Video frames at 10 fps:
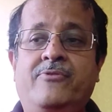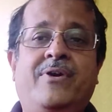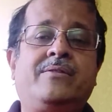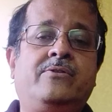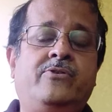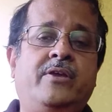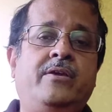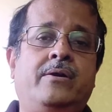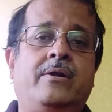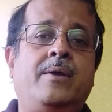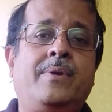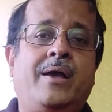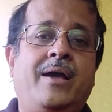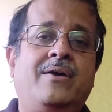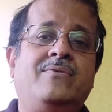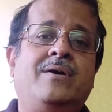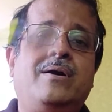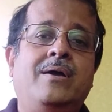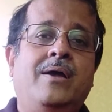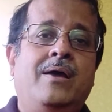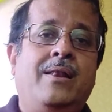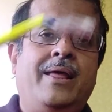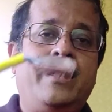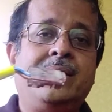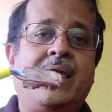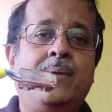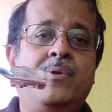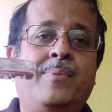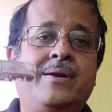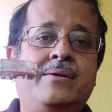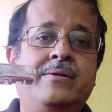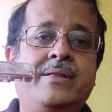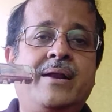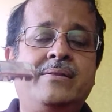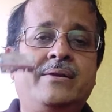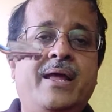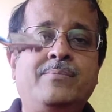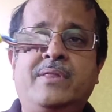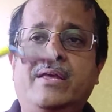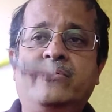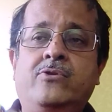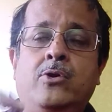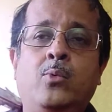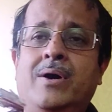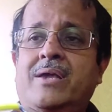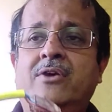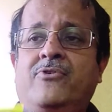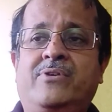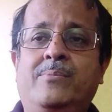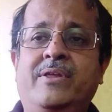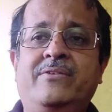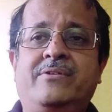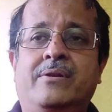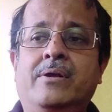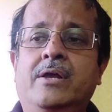In fact, see here, I have a LAN cable, but the damn thing is not working for some reason.